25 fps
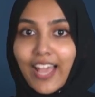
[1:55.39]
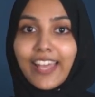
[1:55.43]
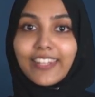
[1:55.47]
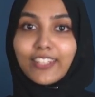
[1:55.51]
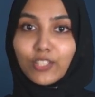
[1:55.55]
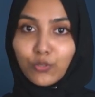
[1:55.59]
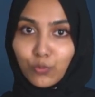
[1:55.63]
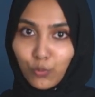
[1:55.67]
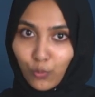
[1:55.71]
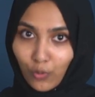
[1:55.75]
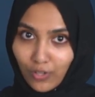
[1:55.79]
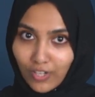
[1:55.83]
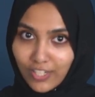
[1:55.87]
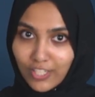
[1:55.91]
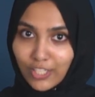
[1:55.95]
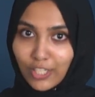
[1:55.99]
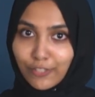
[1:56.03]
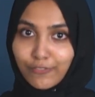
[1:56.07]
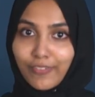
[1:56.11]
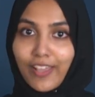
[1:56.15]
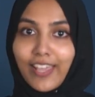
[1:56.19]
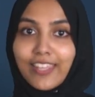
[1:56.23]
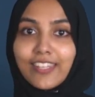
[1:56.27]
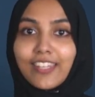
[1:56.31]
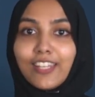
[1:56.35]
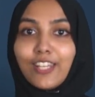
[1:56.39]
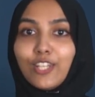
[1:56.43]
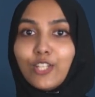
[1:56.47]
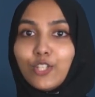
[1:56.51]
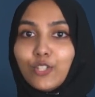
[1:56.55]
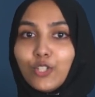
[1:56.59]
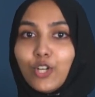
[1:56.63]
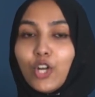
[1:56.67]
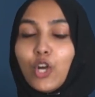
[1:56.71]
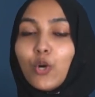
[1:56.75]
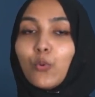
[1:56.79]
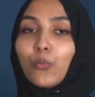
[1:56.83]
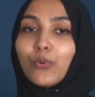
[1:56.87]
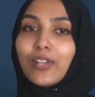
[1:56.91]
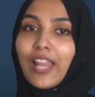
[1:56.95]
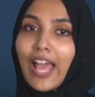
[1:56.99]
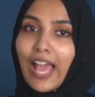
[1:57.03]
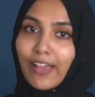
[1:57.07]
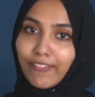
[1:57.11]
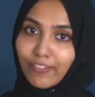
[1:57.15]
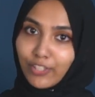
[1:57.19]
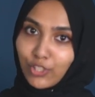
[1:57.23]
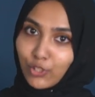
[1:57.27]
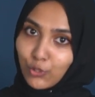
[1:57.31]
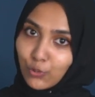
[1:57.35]
and the quality of NLU would
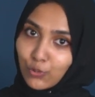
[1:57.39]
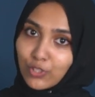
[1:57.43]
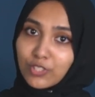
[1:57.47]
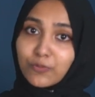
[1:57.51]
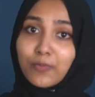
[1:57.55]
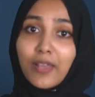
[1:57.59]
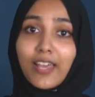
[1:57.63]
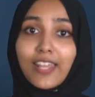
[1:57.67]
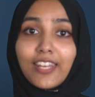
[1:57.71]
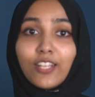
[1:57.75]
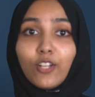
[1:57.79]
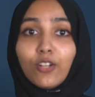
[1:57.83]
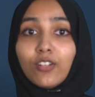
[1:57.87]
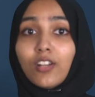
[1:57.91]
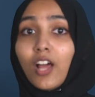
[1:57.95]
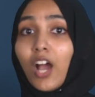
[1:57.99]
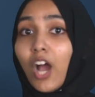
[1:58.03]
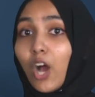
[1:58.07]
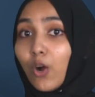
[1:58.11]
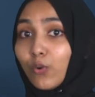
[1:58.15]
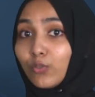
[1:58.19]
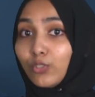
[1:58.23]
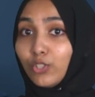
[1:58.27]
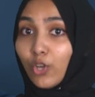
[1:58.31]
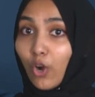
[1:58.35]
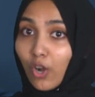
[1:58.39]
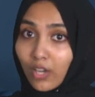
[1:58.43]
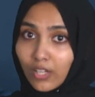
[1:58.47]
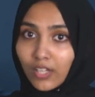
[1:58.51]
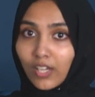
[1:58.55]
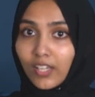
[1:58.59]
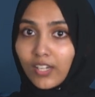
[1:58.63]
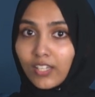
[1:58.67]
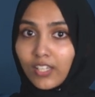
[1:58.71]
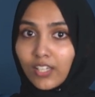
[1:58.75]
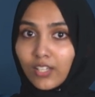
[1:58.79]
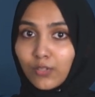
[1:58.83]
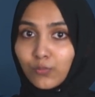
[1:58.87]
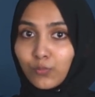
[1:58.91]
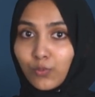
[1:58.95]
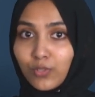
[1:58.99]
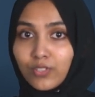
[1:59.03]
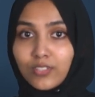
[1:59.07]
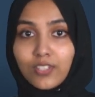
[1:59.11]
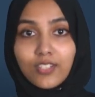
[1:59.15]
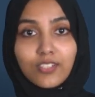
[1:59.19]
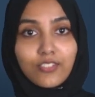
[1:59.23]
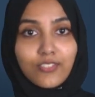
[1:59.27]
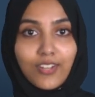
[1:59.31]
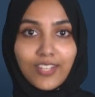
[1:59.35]
have a huge bearing on how your career
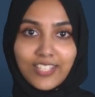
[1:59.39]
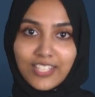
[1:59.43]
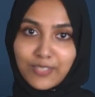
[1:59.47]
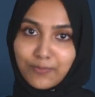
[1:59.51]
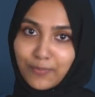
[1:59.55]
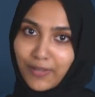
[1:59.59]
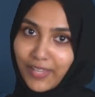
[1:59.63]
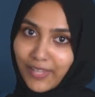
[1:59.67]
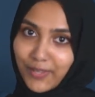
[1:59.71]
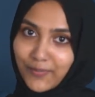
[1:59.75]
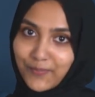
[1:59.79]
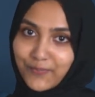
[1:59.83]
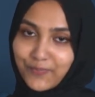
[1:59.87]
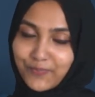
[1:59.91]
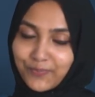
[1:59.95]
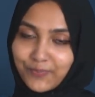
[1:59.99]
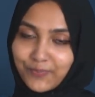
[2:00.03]
would transpire.